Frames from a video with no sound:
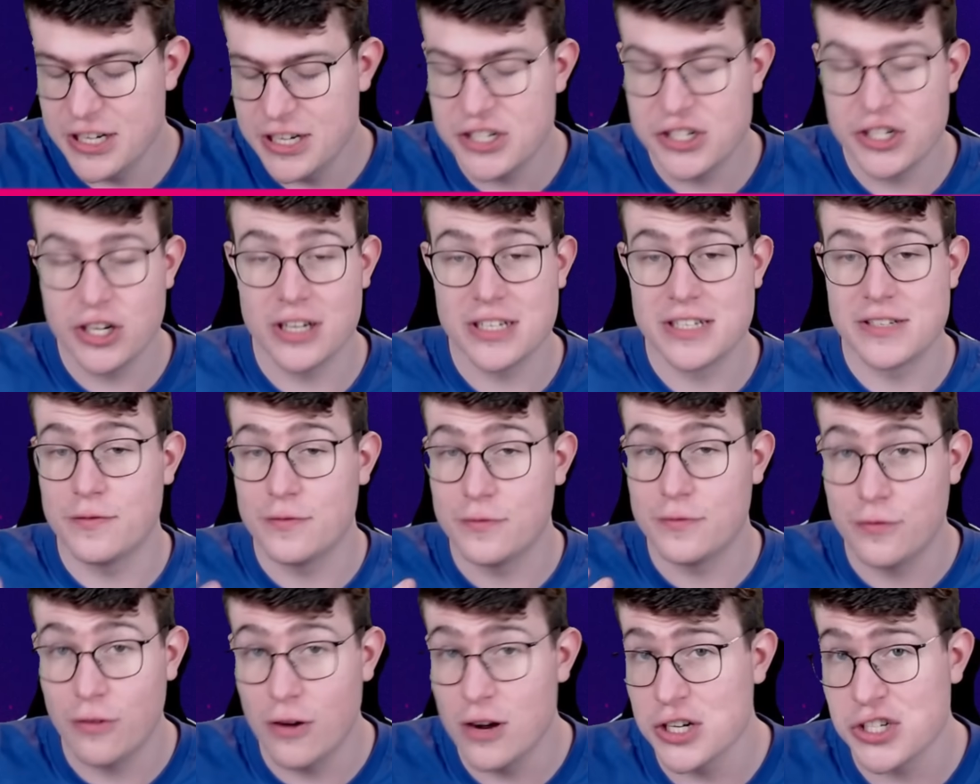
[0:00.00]
shots,
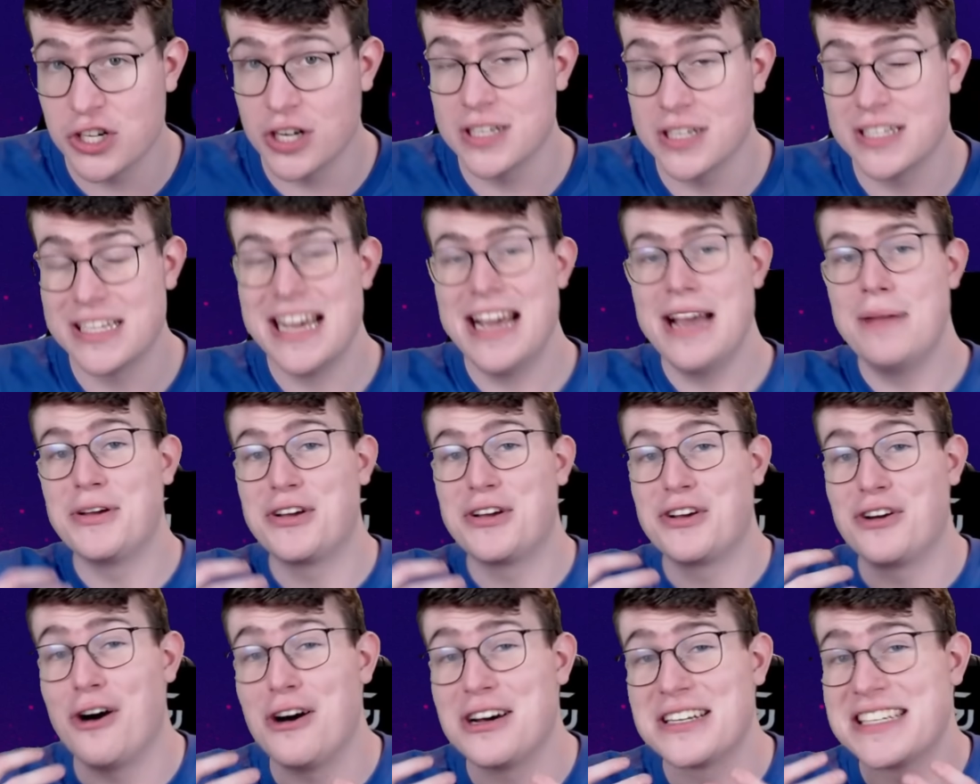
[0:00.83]
4 shots,
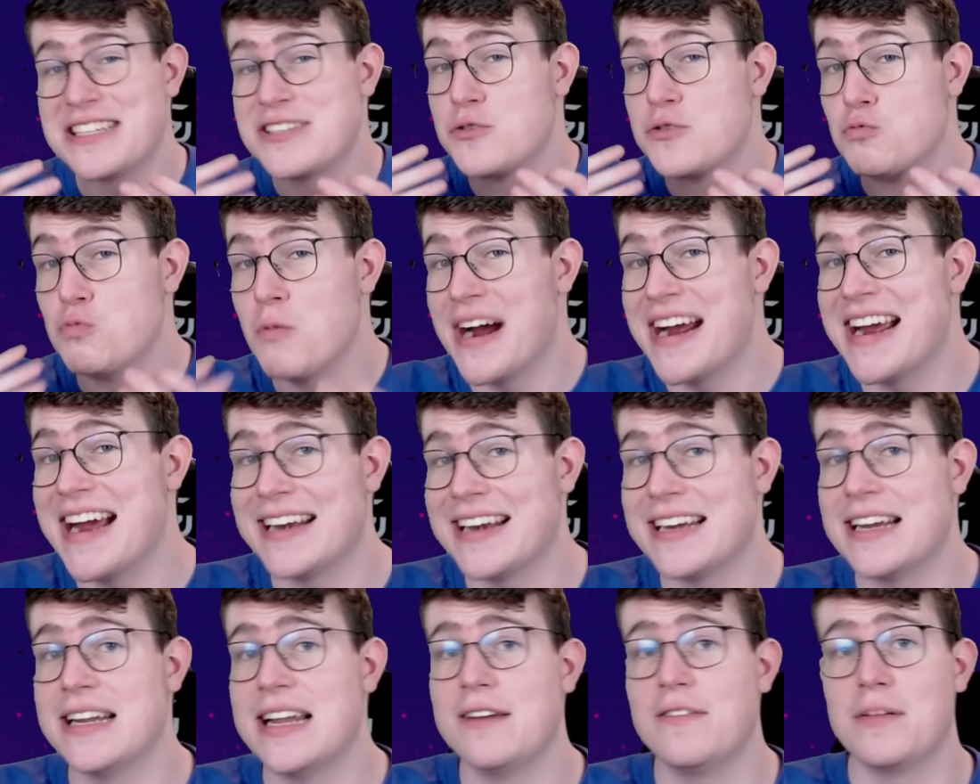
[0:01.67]
because it's way
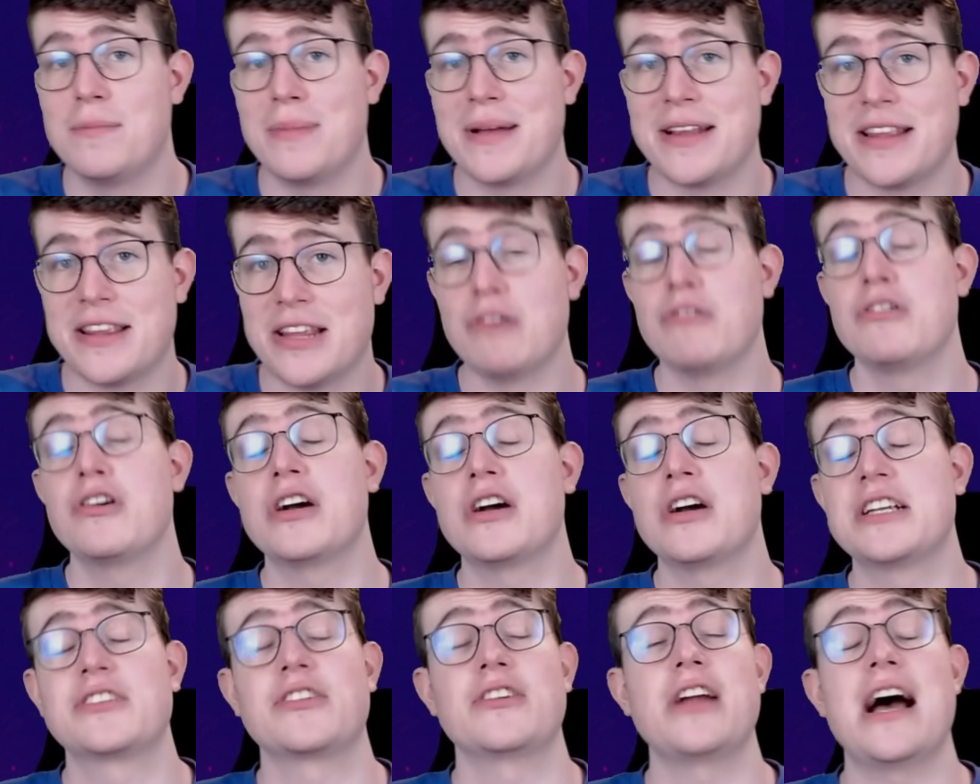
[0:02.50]
under level. But now you're
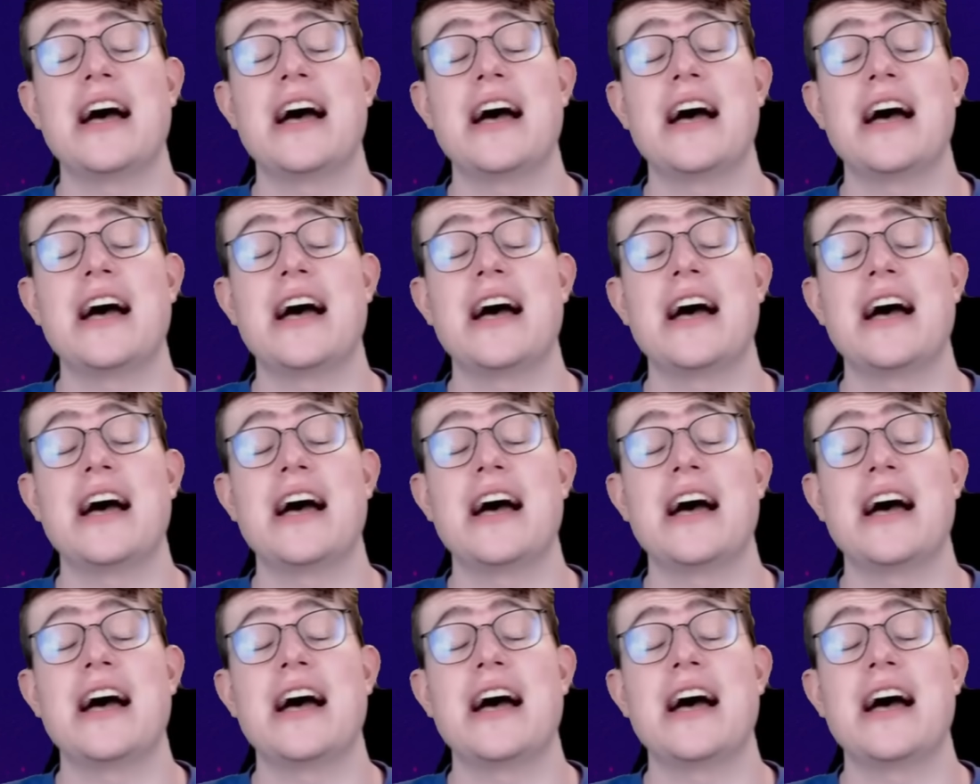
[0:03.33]
guys gonna